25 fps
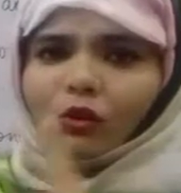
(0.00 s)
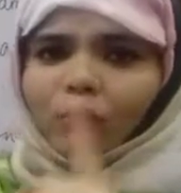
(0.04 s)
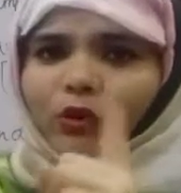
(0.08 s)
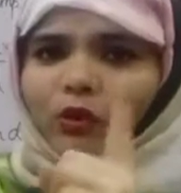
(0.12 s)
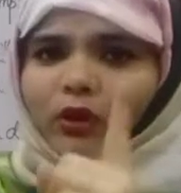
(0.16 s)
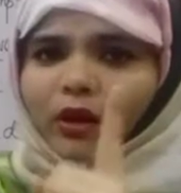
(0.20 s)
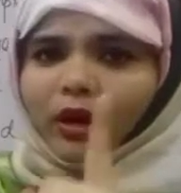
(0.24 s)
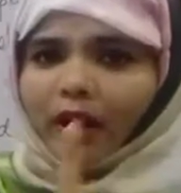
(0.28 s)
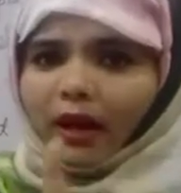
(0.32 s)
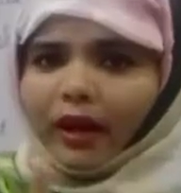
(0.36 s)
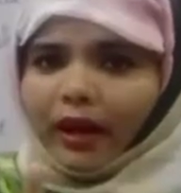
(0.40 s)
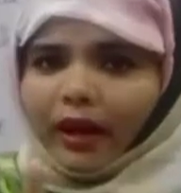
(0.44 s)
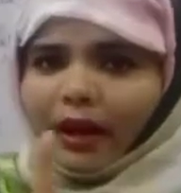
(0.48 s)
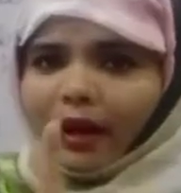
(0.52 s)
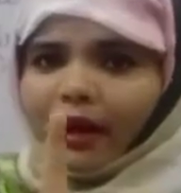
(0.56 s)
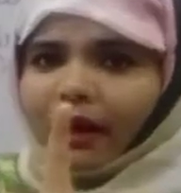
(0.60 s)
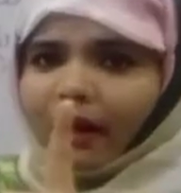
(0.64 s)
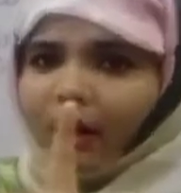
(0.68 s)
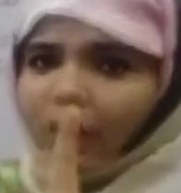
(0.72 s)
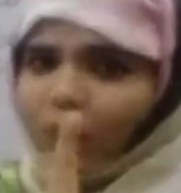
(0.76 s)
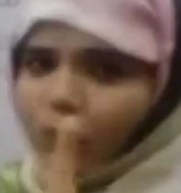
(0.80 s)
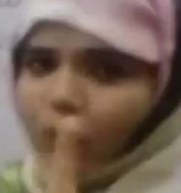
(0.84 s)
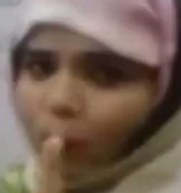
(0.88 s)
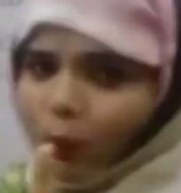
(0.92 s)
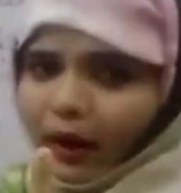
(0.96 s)
only
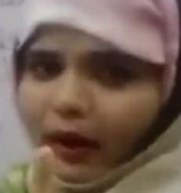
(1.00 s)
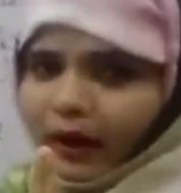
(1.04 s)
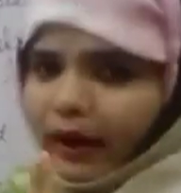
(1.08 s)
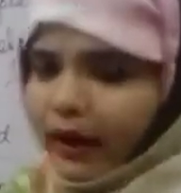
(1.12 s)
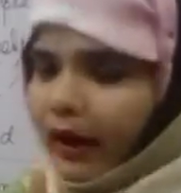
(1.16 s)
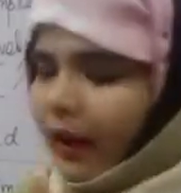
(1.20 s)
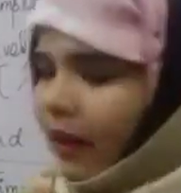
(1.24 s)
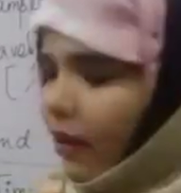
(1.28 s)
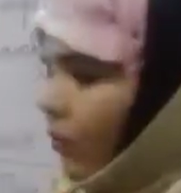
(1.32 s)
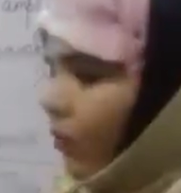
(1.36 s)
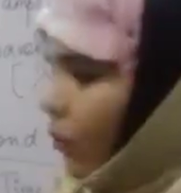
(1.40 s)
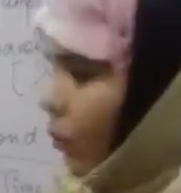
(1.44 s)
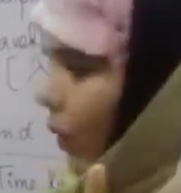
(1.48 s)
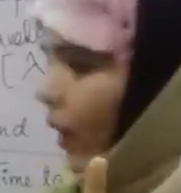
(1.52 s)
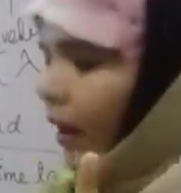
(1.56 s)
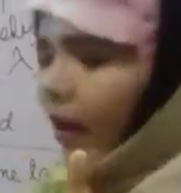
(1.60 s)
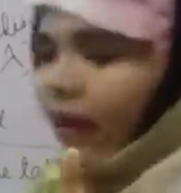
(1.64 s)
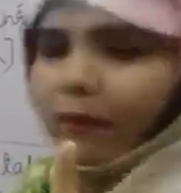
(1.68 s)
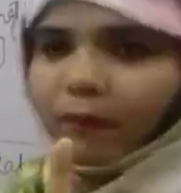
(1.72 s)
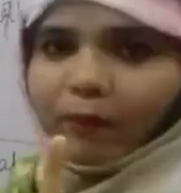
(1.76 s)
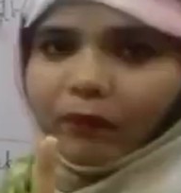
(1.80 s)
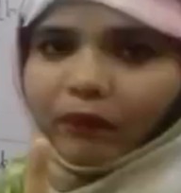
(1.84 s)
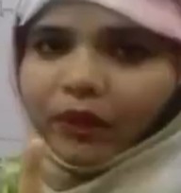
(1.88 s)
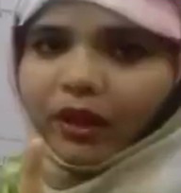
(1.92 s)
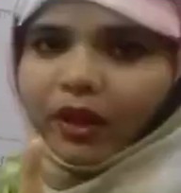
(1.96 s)
one.
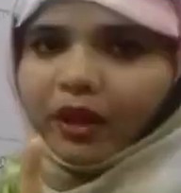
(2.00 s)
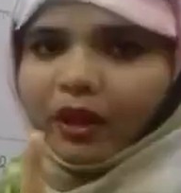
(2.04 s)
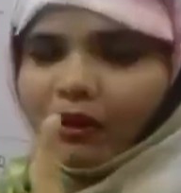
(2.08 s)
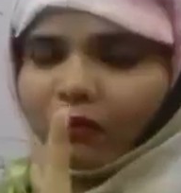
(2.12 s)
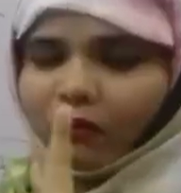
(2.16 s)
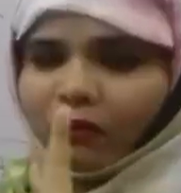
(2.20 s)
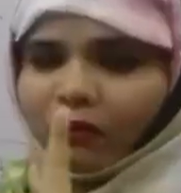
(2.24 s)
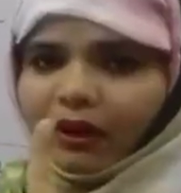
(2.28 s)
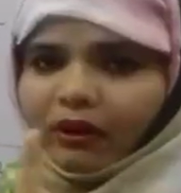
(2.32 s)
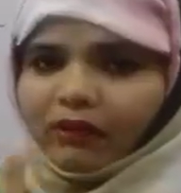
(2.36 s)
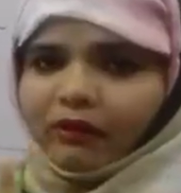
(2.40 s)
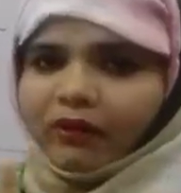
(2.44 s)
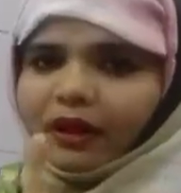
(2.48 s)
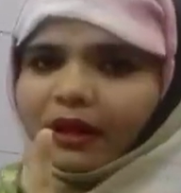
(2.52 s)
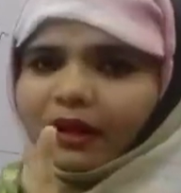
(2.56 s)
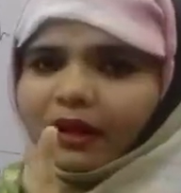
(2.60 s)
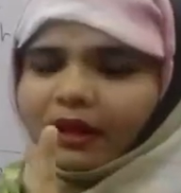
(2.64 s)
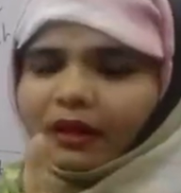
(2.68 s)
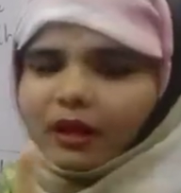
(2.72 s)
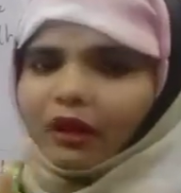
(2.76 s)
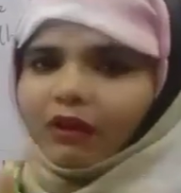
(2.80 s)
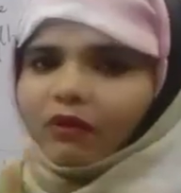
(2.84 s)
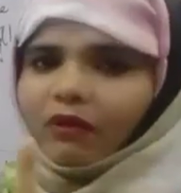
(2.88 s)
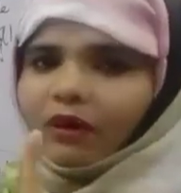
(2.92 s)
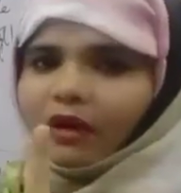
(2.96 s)
The wavelength
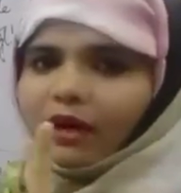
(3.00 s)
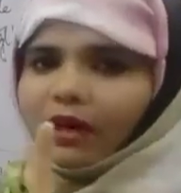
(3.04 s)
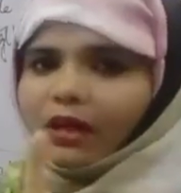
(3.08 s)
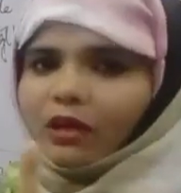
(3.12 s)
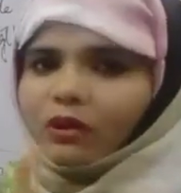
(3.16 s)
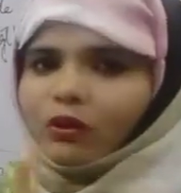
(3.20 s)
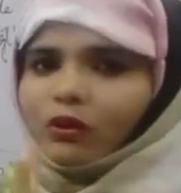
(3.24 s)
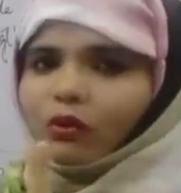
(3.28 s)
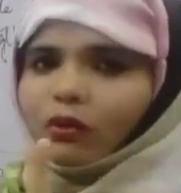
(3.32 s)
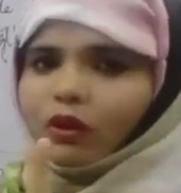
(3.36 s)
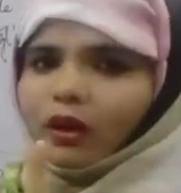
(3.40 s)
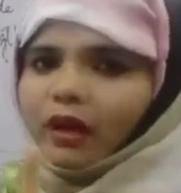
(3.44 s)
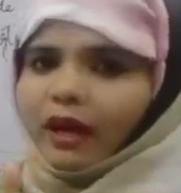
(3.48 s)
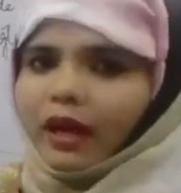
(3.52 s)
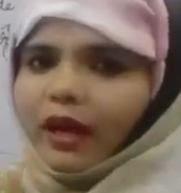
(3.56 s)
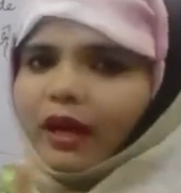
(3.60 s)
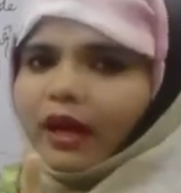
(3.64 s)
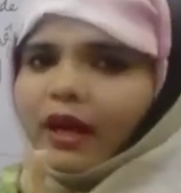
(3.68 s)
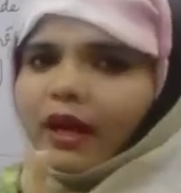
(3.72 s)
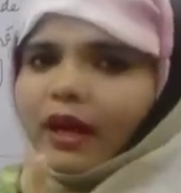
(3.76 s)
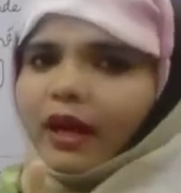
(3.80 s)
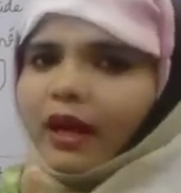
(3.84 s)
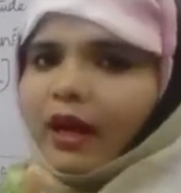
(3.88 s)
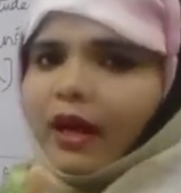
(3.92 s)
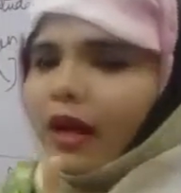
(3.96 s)
covered is only